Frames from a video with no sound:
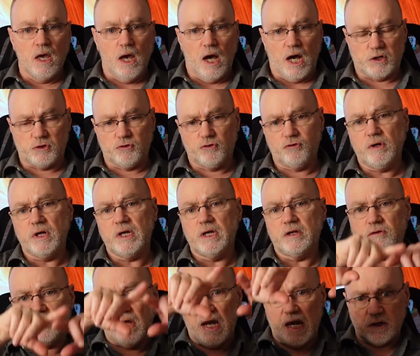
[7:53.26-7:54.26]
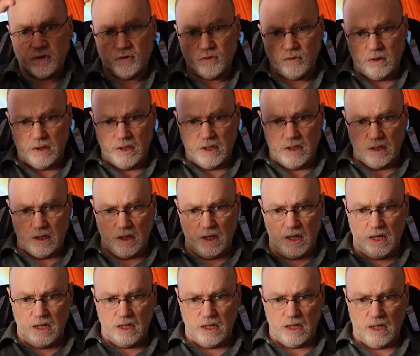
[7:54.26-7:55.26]
A tree is actually
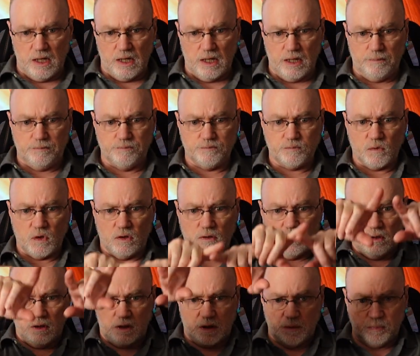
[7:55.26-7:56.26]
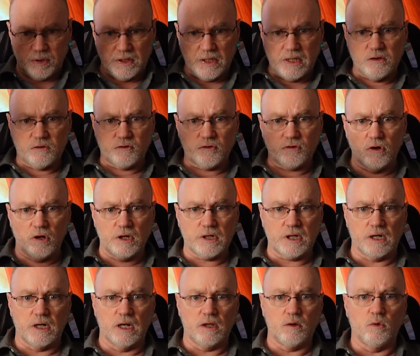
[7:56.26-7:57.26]
a completed
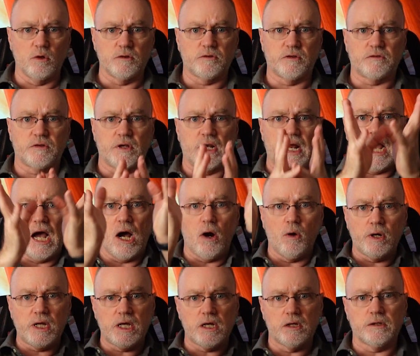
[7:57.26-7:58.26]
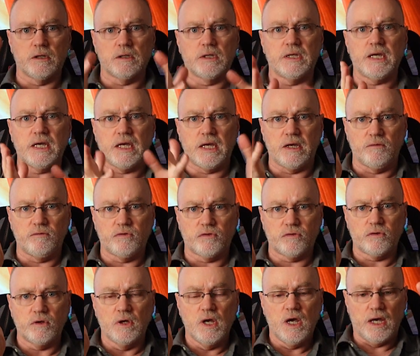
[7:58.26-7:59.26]
circuit. In other words, it's an outie on the
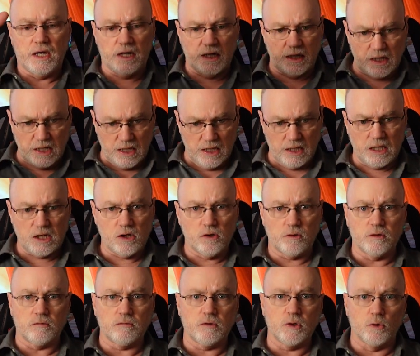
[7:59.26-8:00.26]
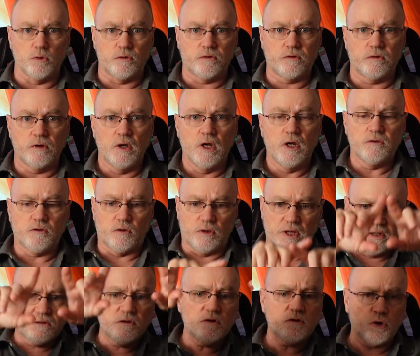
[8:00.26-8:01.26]
leaves and an innie on the roots. So
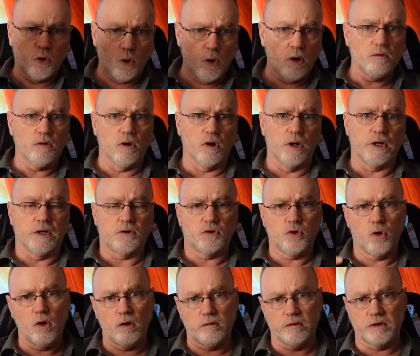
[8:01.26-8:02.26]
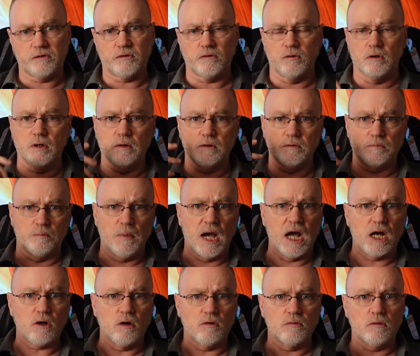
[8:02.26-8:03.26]
that's a toroid, a torus, or Marco